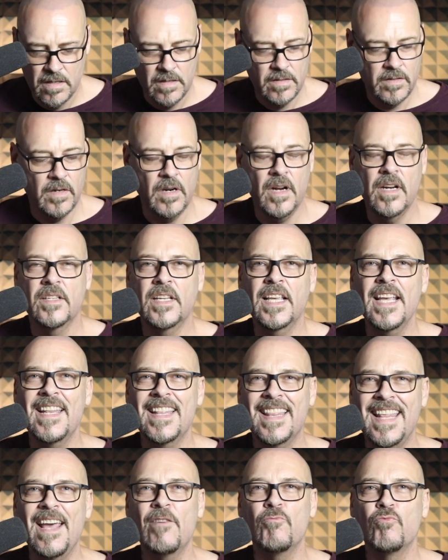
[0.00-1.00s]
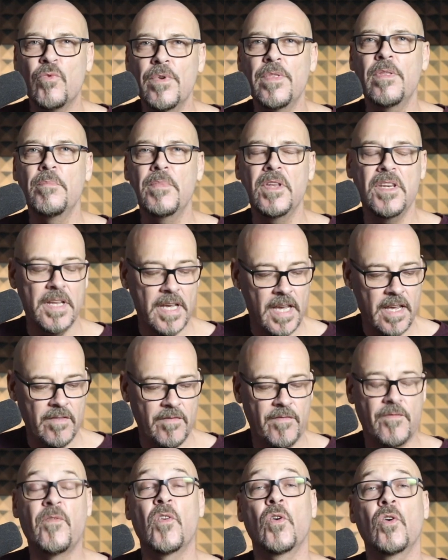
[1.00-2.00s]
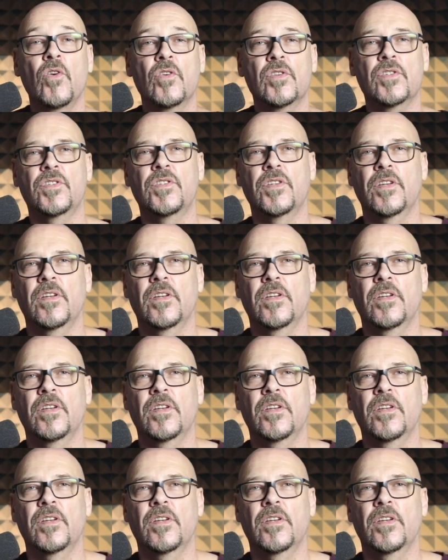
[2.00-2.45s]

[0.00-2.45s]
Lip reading: Right, get that rhythm in your head first,